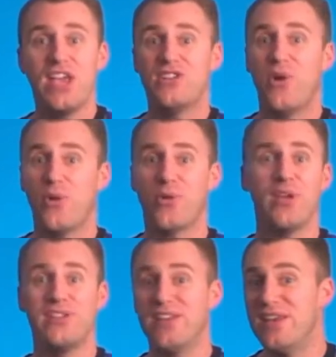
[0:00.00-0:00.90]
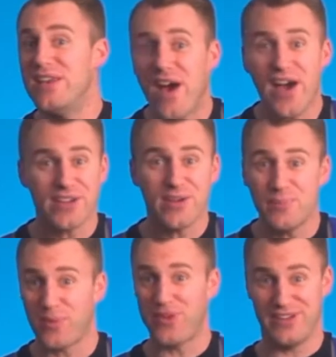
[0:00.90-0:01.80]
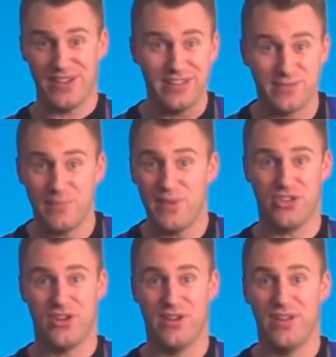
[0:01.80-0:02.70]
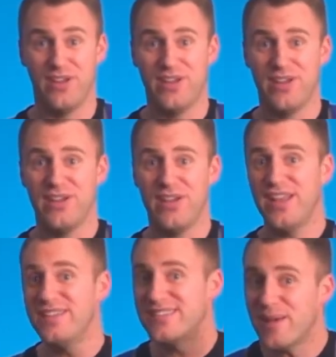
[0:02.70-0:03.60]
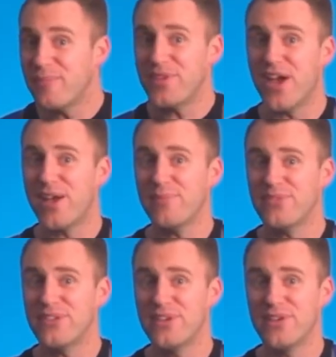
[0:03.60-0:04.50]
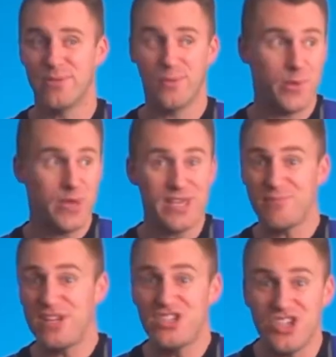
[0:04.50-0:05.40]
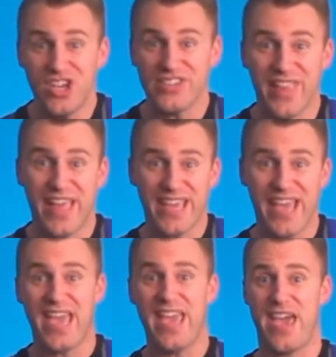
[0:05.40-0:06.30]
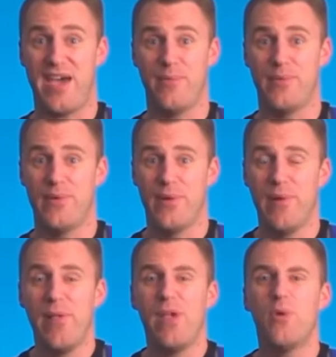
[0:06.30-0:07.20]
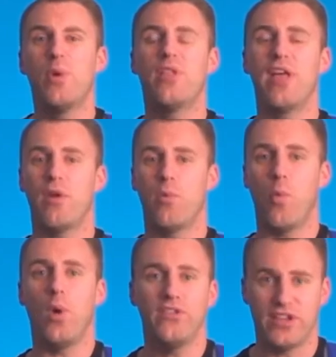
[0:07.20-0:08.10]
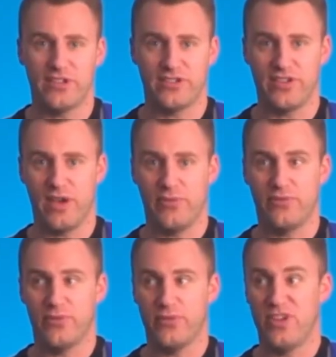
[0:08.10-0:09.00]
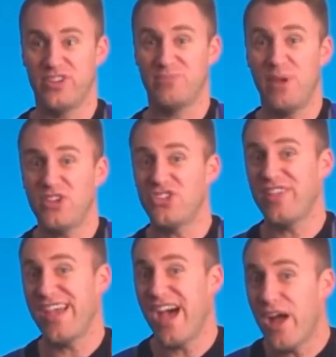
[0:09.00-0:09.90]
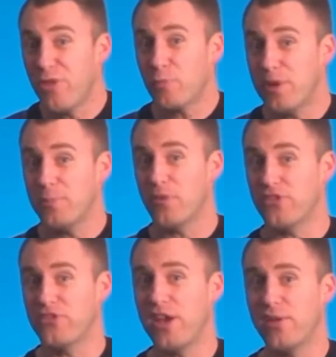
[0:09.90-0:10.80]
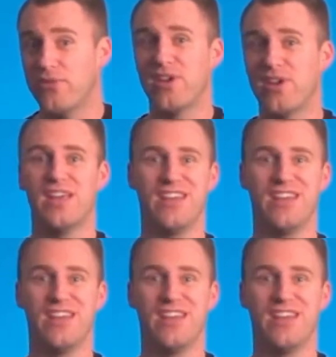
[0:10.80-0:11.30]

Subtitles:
He totally did not complete his mission. And sometimes, we can be just like Ahab. We let wanting stuff, especially other people's stuff,